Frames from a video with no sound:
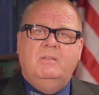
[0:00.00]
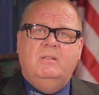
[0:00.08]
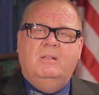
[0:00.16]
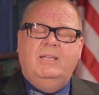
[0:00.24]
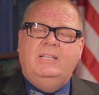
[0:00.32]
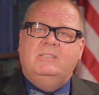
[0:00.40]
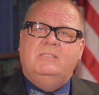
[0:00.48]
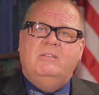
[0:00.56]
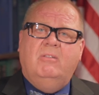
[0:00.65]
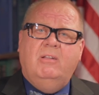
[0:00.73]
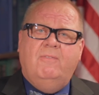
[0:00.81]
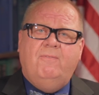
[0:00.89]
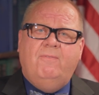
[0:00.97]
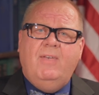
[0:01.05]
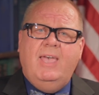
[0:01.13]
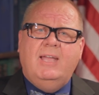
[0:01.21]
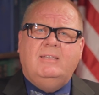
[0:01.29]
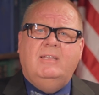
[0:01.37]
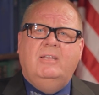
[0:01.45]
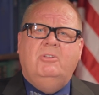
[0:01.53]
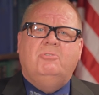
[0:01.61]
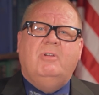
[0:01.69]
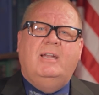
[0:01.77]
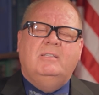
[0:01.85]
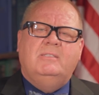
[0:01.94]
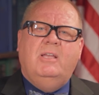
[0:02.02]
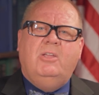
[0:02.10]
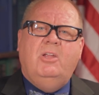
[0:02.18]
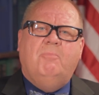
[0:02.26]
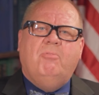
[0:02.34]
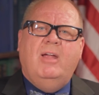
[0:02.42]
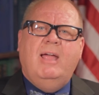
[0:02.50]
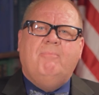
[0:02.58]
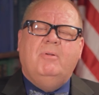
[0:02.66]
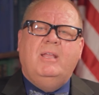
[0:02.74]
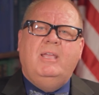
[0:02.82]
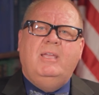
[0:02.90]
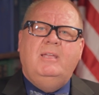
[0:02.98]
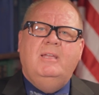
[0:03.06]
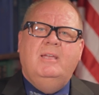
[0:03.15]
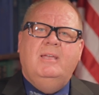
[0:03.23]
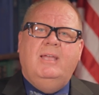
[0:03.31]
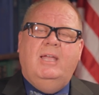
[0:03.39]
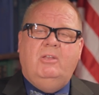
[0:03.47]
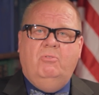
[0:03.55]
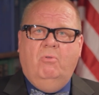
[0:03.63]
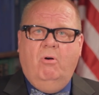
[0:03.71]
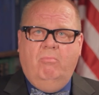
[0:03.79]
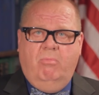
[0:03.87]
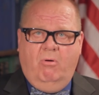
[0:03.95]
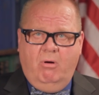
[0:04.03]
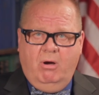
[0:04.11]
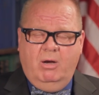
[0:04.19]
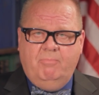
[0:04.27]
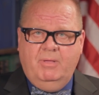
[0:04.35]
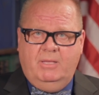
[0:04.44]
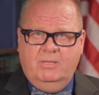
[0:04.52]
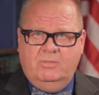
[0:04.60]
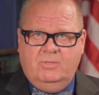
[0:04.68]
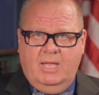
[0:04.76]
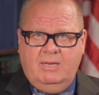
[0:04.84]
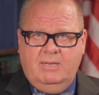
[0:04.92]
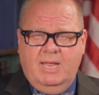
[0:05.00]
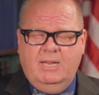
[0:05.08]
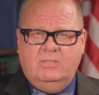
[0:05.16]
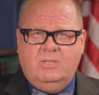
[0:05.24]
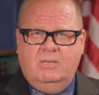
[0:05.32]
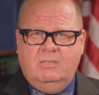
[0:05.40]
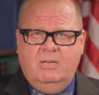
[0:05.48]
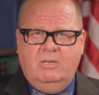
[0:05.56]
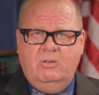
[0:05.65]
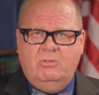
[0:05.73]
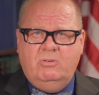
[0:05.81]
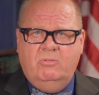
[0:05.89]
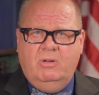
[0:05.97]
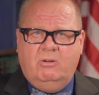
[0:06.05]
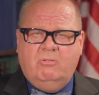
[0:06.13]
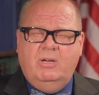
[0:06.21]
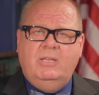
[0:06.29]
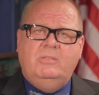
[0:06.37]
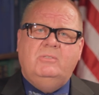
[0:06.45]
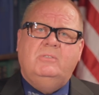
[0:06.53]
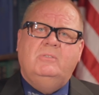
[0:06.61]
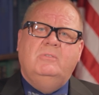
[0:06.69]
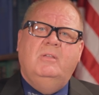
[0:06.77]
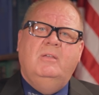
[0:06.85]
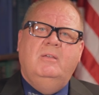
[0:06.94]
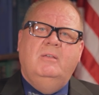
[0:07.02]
the lien's still in effect and you try to sell your property and you owe more because that debt has continued to increase